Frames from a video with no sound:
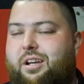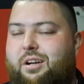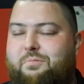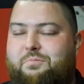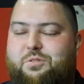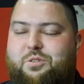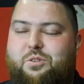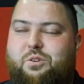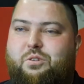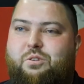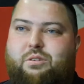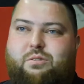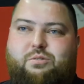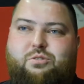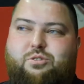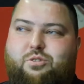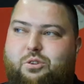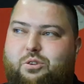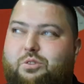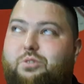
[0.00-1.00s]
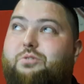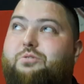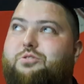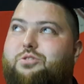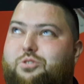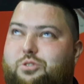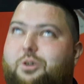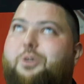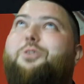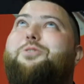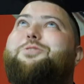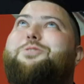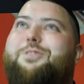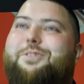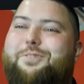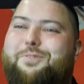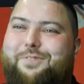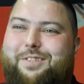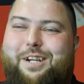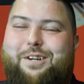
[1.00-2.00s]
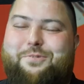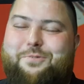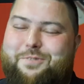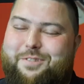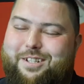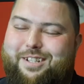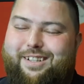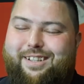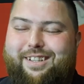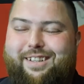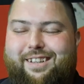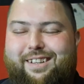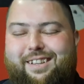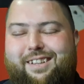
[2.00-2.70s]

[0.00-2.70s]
I'm so chuffed I won it.